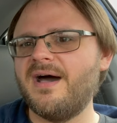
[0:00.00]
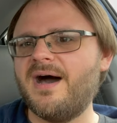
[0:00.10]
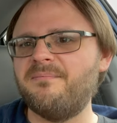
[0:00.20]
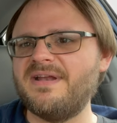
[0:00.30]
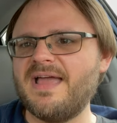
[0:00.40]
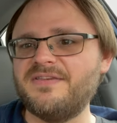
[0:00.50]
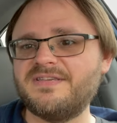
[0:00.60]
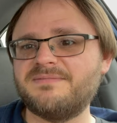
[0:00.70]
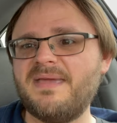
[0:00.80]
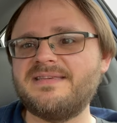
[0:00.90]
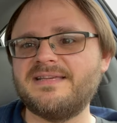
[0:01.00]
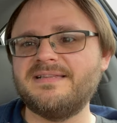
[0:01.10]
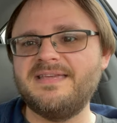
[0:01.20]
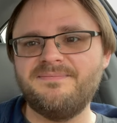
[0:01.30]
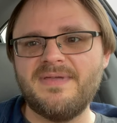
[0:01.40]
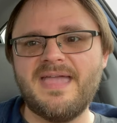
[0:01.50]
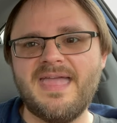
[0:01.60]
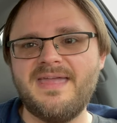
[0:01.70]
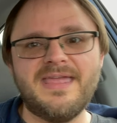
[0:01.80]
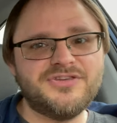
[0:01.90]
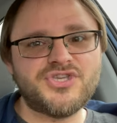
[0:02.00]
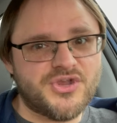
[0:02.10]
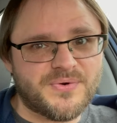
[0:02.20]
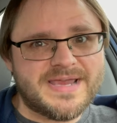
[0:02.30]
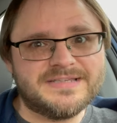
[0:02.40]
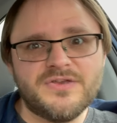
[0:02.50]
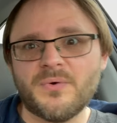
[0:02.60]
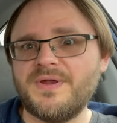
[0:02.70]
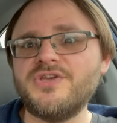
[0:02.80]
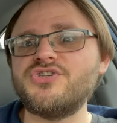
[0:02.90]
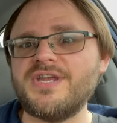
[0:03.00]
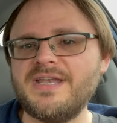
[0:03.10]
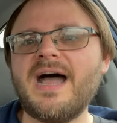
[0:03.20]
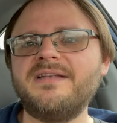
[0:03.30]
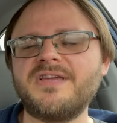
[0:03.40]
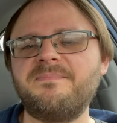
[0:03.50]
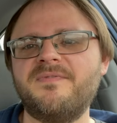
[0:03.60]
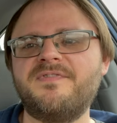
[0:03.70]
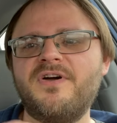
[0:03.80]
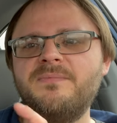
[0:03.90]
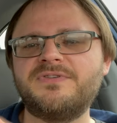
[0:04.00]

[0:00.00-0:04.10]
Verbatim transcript: Um, but yeah, this is basically a is she crazy or is she not type of film.